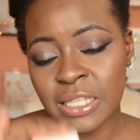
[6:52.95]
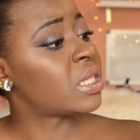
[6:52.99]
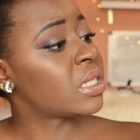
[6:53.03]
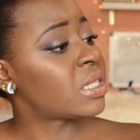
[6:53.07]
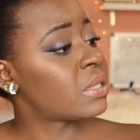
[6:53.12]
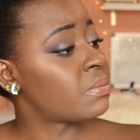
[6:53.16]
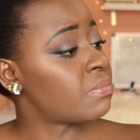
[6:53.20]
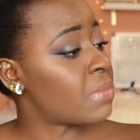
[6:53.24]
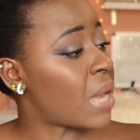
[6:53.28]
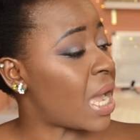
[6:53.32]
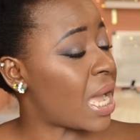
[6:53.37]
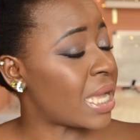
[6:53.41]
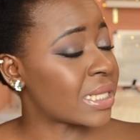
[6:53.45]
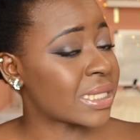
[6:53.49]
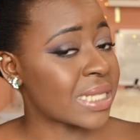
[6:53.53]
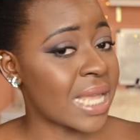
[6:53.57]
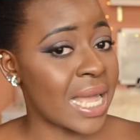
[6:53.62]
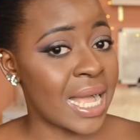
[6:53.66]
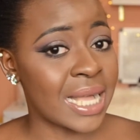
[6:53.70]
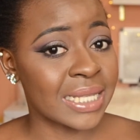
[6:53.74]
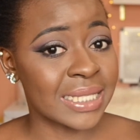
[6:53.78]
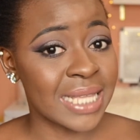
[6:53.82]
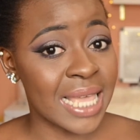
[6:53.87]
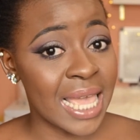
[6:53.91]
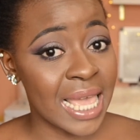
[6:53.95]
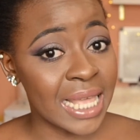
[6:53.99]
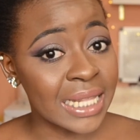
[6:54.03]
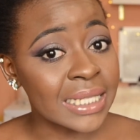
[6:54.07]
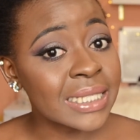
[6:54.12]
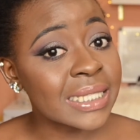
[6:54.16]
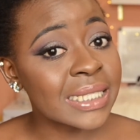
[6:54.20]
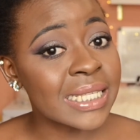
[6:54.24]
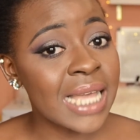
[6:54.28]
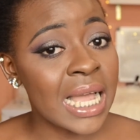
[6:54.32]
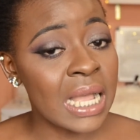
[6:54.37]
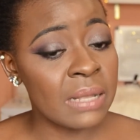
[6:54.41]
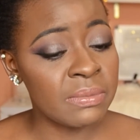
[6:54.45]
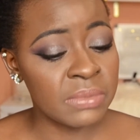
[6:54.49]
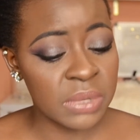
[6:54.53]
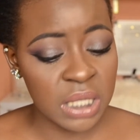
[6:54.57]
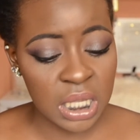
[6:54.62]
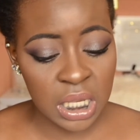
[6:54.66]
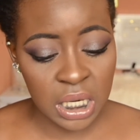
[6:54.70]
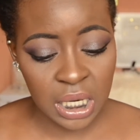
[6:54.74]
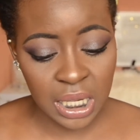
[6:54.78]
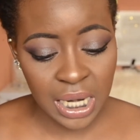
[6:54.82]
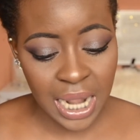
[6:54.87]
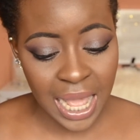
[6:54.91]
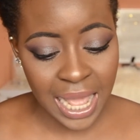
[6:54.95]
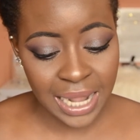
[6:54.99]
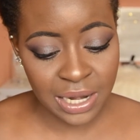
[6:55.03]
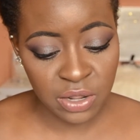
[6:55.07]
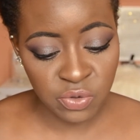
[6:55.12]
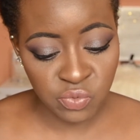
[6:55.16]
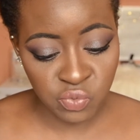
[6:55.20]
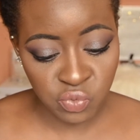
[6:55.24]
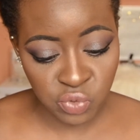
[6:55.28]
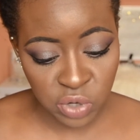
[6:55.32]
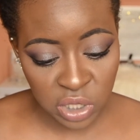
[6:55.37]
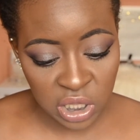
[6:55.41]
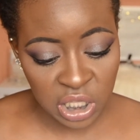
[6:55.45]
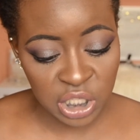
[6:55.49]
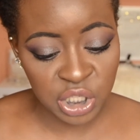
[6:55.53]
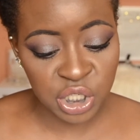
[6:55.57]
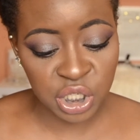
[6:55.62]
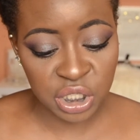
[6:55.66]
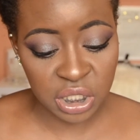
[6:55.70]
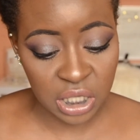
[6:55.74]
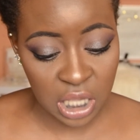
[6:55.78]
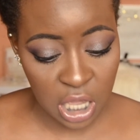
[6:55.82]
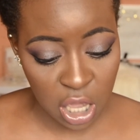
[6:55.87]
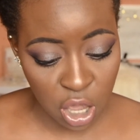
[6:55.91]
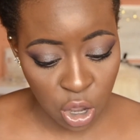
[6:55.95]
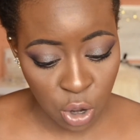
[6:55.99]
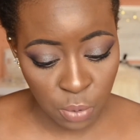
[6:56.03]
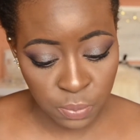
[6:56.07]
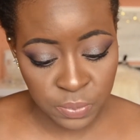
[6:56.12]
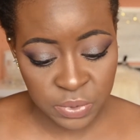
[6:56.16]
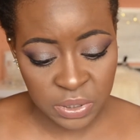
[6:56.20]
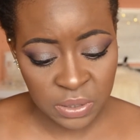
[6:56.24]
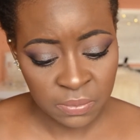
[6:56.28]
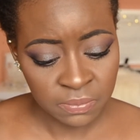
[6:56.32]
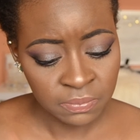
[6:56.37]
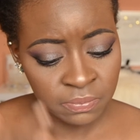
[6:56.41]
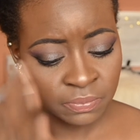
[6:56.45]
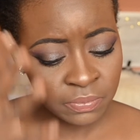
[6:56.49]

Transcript: This mask has enzymes in it and it really just helps